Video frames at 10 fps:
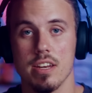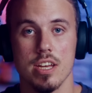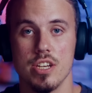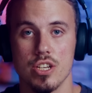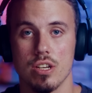
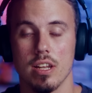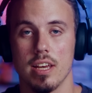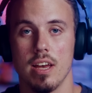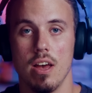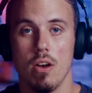
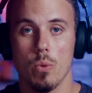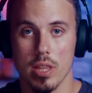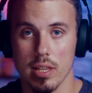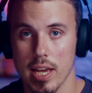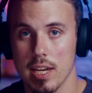unconditionally
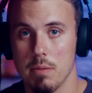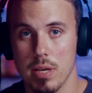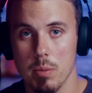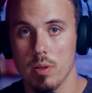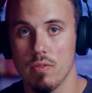with the land
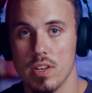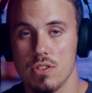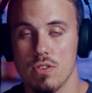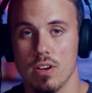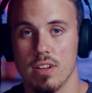and people of
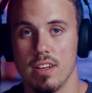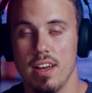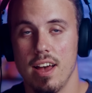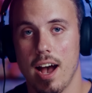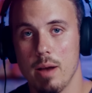Israel.
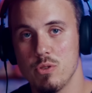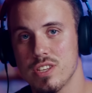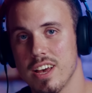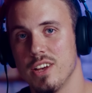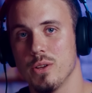I'm
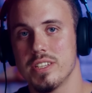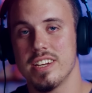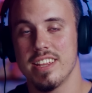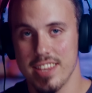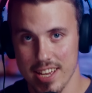Josiah
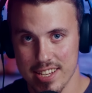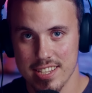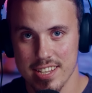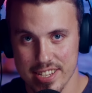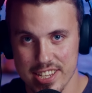Hilton, and
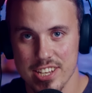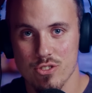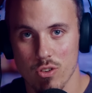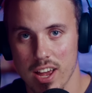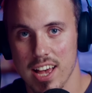this is the
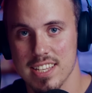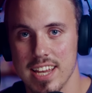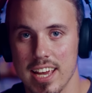Israel Guys